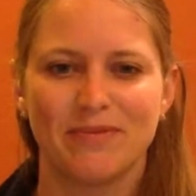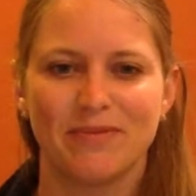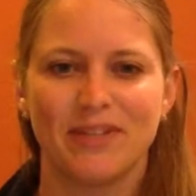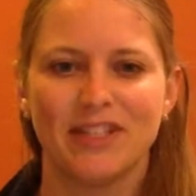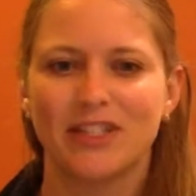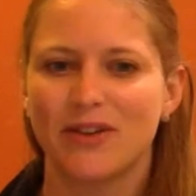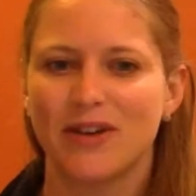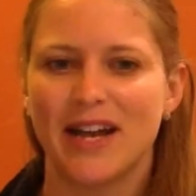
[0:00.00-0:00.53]

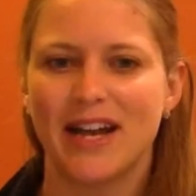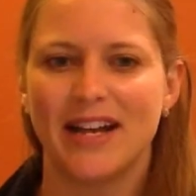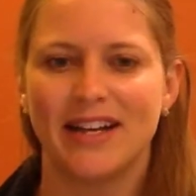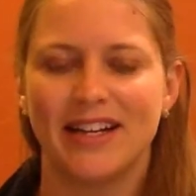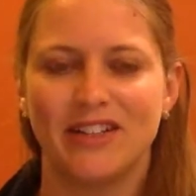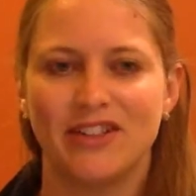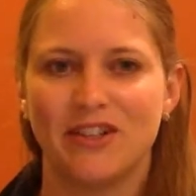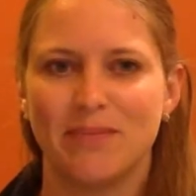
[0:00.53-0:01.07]
let's go ahead
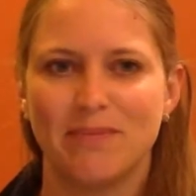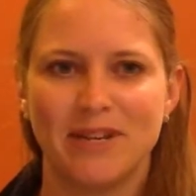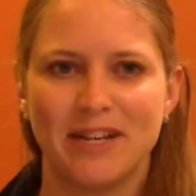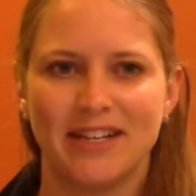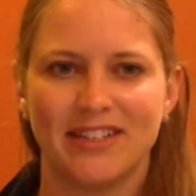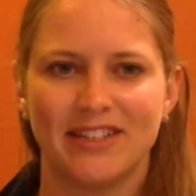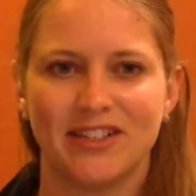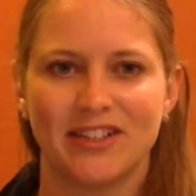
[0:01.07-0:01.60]
and jump in
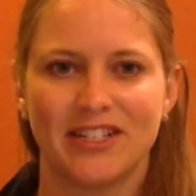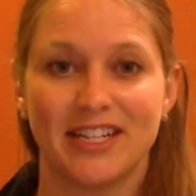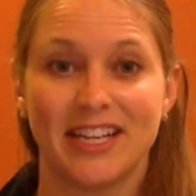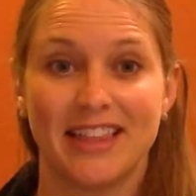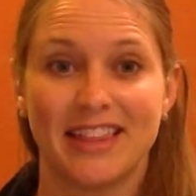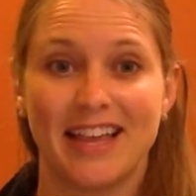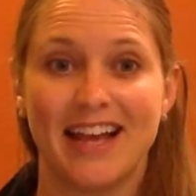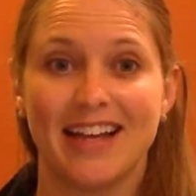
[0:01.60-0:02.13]
and start to
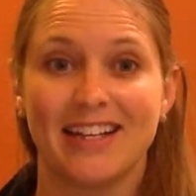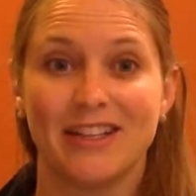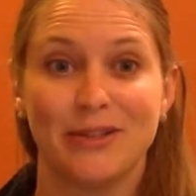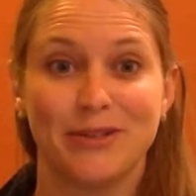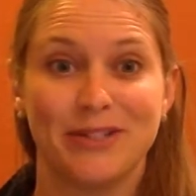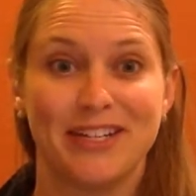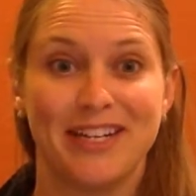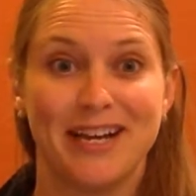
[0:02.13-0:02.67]
get that
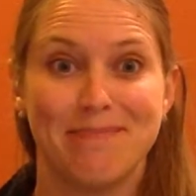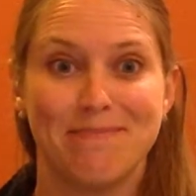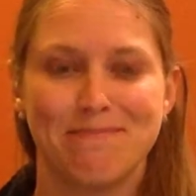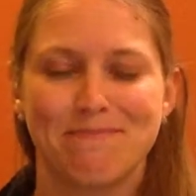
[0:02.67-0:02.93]
loosening up.